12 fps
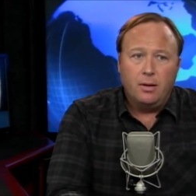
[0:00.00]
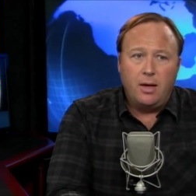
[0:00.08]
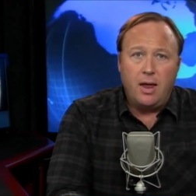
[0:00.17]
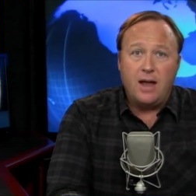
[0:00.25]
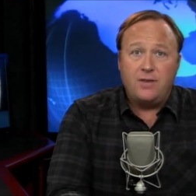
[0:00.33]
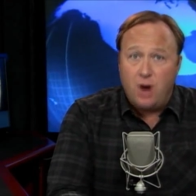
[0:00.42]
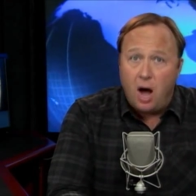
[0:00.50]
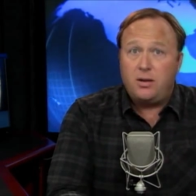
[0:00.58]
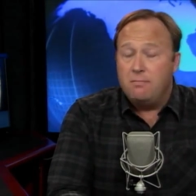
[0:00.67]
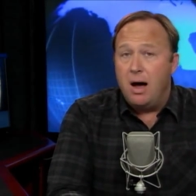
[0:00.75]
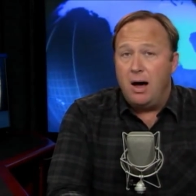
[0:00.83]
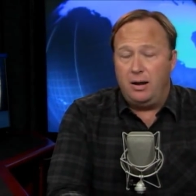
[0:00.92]
And I
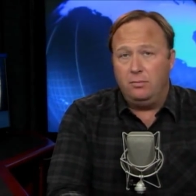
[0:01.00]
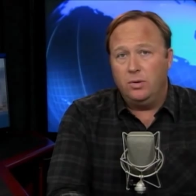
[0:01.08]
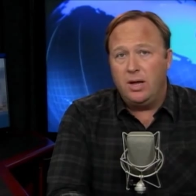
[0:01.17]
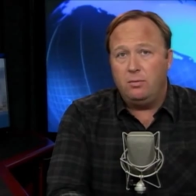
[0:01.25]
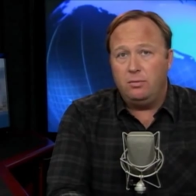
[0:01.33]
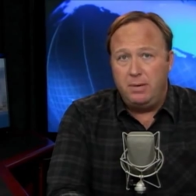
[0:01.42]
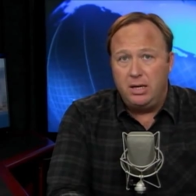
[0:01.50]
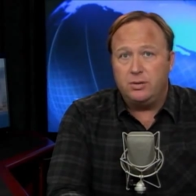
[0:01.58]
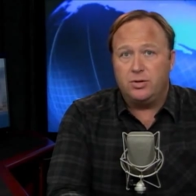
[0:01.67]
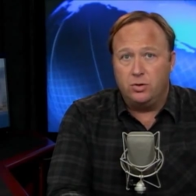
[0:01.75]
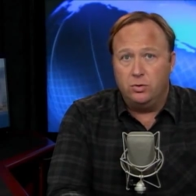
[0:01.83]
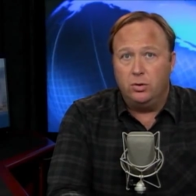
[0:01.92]
talked about it when they would be at
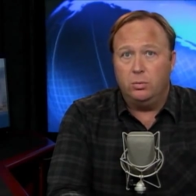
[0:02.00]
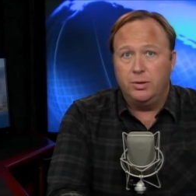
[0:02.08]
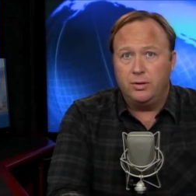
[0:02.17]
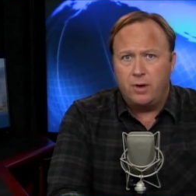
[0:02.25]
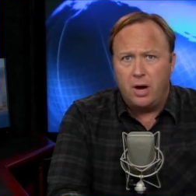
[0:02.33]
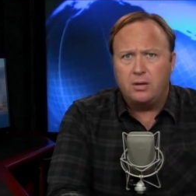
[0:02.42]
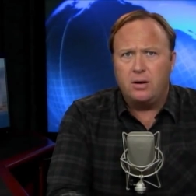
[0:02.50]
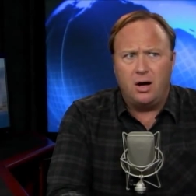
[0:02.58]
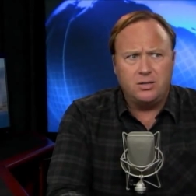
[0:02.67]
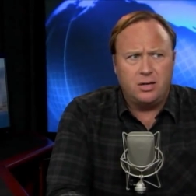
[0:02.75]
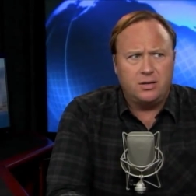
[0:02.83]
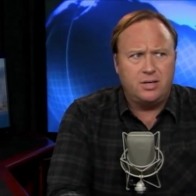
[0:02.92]
the school with their drug
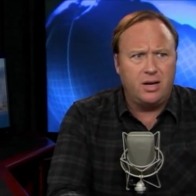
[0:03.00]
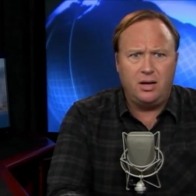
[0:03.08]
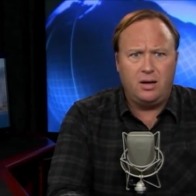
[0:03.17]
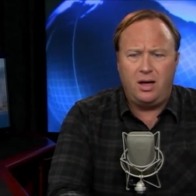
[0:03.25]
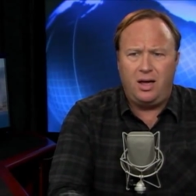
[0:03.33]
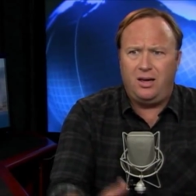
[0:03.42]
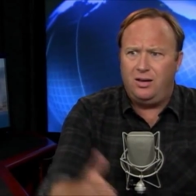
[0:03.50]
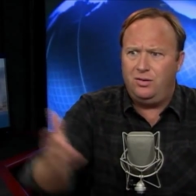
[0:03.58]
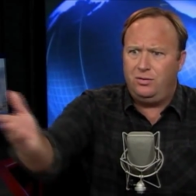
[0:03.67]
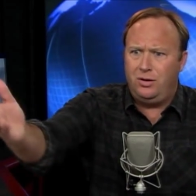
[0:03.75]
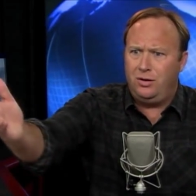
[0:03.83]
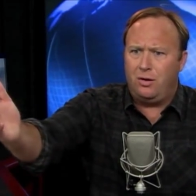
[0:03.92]
dogs. I'd say, hey,
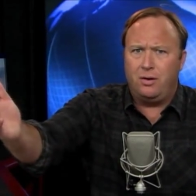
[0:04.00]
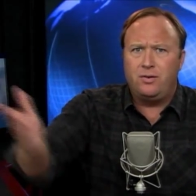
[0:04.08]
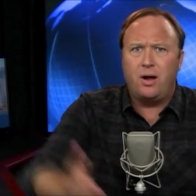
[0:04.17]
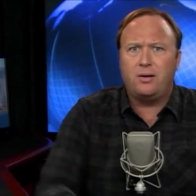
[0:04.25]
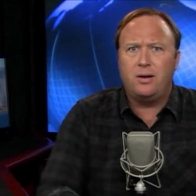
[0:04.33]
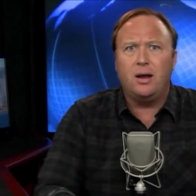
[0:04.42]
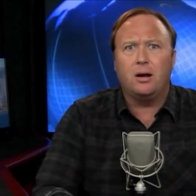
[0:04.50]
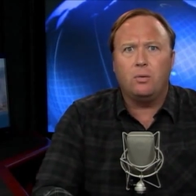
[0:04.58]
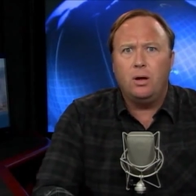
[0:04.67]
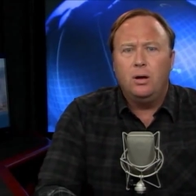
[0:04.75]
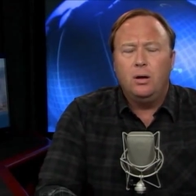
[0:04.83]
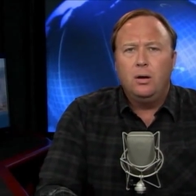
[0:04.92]
you're a drug dealer.
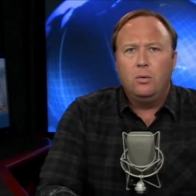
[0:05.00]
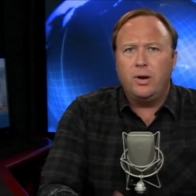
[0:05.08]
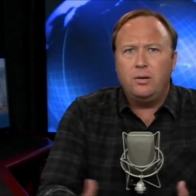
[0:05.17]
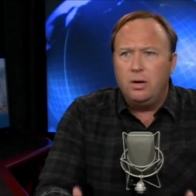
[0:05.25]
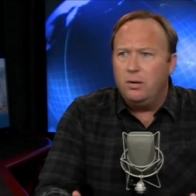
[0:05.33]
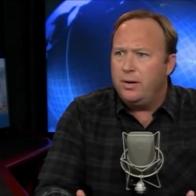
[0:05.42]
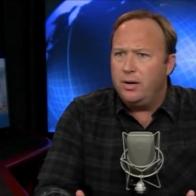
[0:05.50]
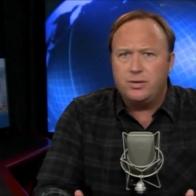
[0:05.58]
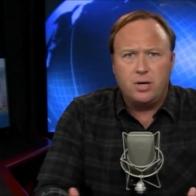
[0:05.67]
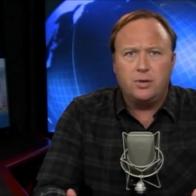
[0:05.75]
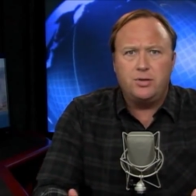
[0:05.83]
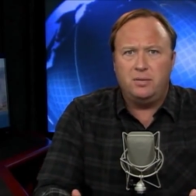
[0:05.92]
What are you doing here
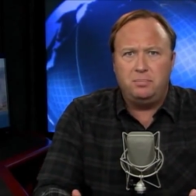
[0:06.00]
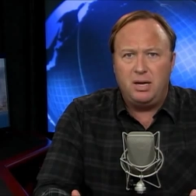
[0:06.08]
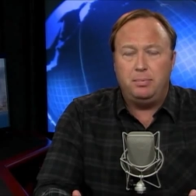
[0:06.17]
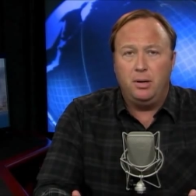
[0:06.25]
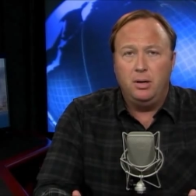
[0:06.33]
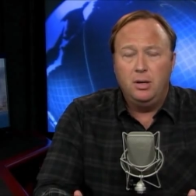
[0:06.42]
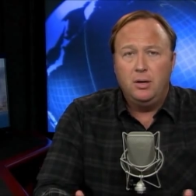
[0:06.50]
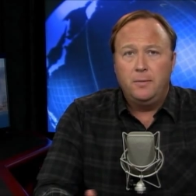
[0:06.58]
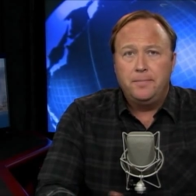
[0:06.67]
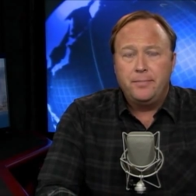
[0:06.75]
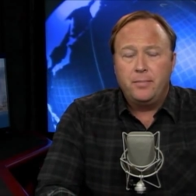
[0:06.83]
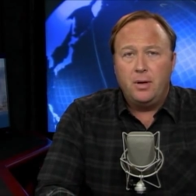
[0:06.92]
searching people?
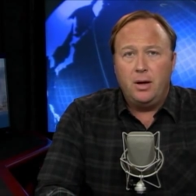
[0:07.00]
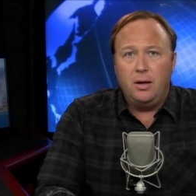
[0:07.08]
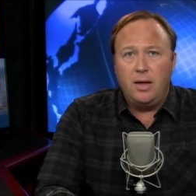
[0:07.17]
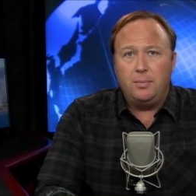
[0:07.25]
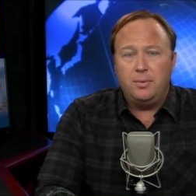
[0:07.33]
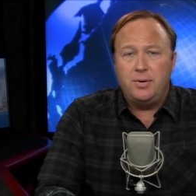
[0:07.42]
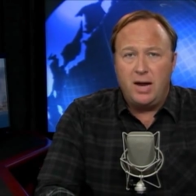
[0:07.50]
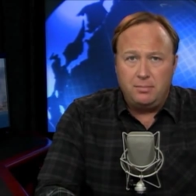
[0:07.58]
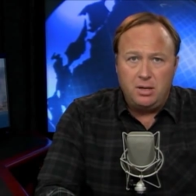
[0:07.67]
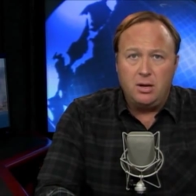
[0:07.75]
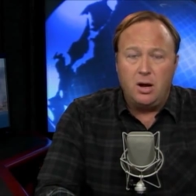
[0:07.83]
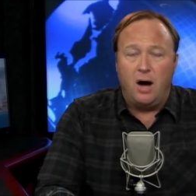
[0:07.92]
And they would take
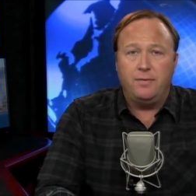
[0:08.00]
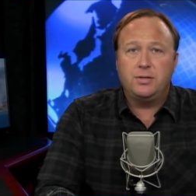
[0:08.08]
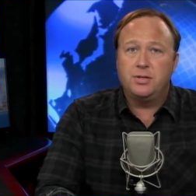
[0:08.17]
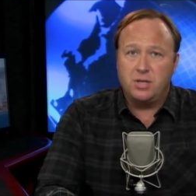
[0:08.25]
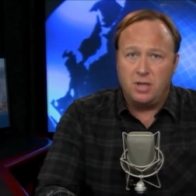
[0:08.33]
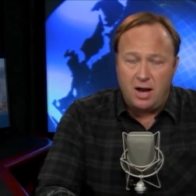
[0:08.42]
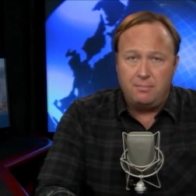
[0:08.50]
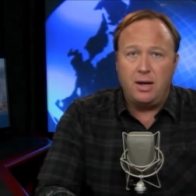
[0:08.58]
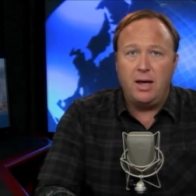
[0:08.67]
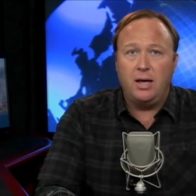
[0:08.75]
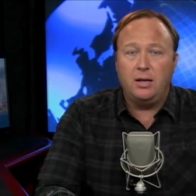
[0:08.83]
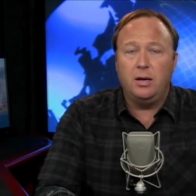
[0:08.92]
me in the office and slam
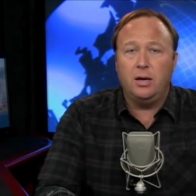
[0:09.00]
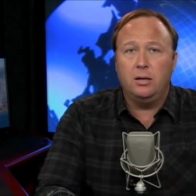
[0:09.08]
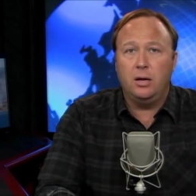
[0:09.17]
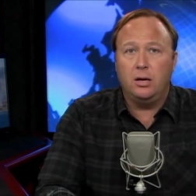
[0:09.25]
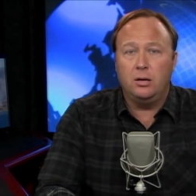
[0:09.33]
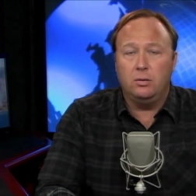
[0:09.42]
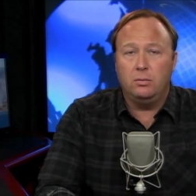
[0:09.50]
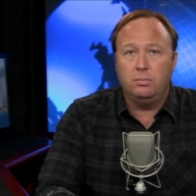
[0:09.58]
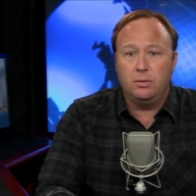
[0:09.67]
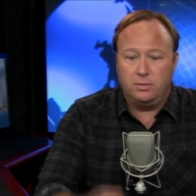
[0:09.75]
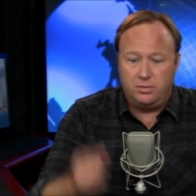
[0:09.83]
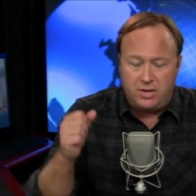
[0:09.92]
my head into
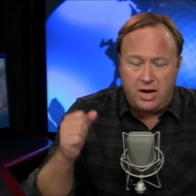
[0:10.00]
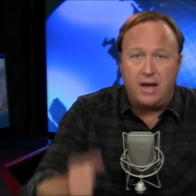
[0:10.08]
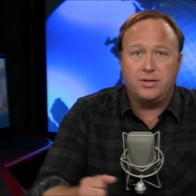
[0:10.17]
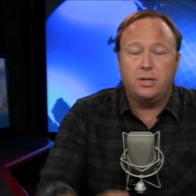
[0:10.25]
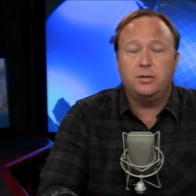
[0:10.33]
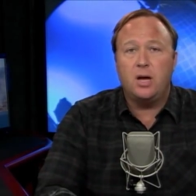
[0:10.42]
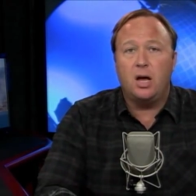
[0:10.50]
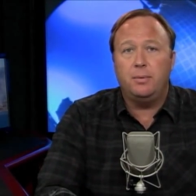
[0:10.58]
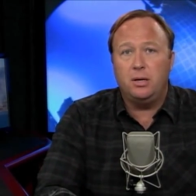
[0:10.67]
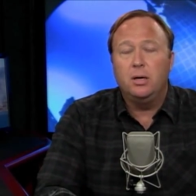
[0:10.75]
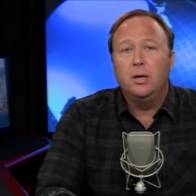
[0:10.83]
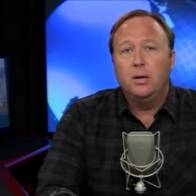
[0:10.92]
the desk and tell
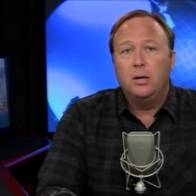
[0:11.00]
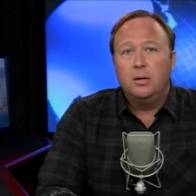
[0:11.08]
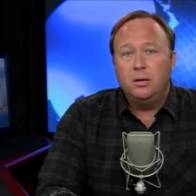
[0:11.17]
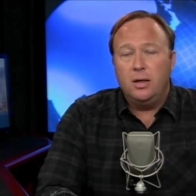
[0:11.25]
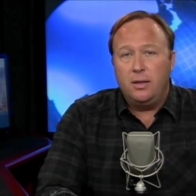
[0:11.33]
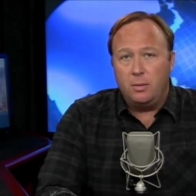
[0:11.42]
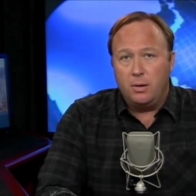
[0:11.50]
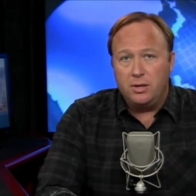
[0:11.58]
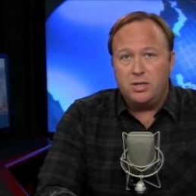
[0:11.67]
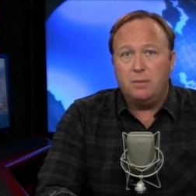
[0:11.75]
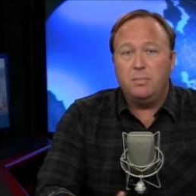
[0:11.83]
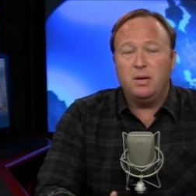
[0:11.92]
me that they were going to
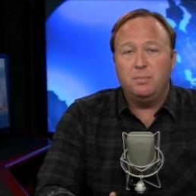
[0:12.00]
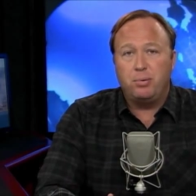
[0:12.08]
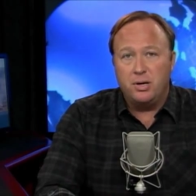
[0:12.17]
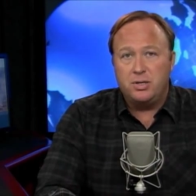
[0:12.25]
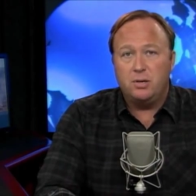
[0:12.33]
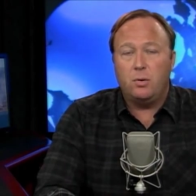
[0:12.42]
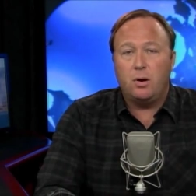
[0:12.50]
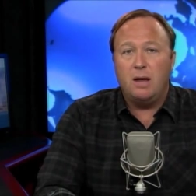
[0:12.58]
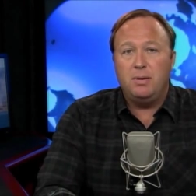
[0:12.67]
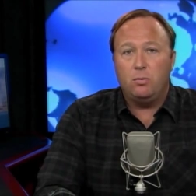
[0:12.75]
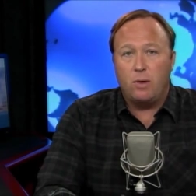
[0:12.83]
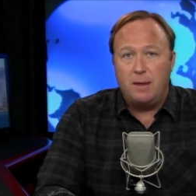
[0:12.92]
send me to prison where
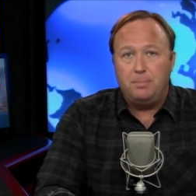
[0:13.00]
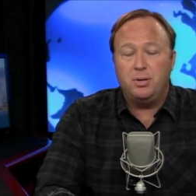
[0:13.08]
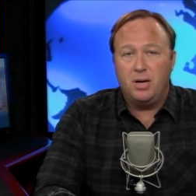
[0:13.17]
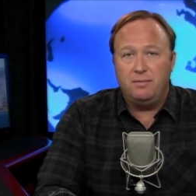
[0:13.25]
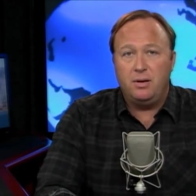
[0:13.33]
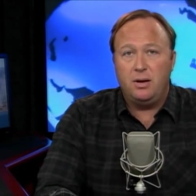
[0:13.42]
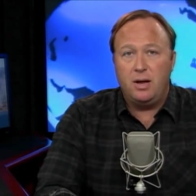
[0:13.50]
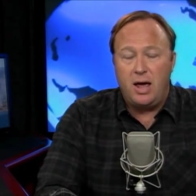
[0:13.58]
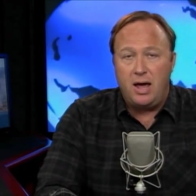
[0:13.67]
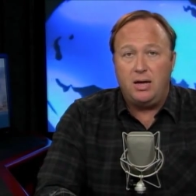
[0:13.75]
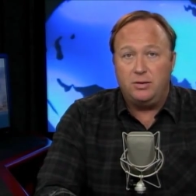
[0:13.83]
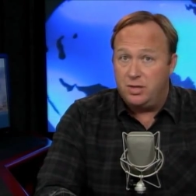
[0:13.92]
I'd be raped and given
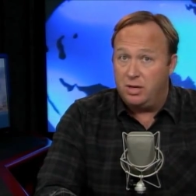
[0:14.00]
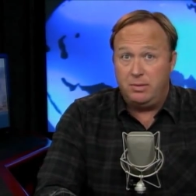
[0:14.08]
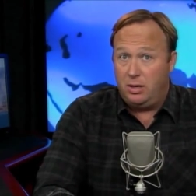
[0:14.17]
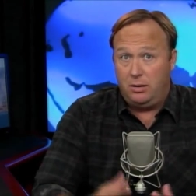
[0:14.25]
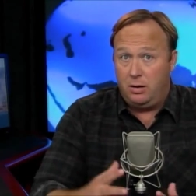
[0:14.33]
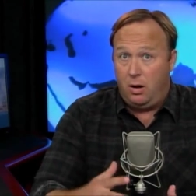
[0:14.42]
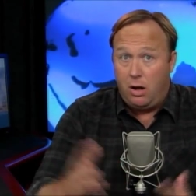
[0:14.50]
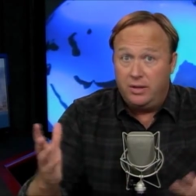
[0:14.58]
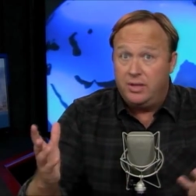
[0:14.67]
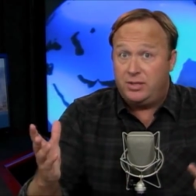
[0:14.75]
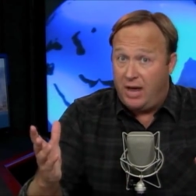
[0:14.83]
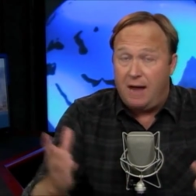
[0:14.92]
AIDS. I mean, all
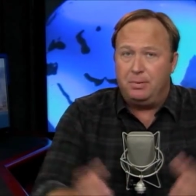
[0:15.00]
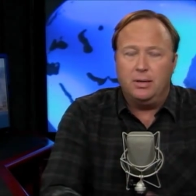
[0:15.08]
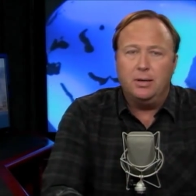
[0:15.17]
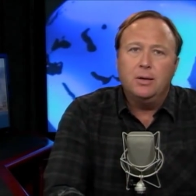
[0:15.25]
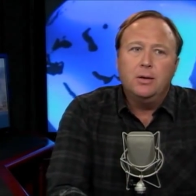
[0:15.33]
this happened.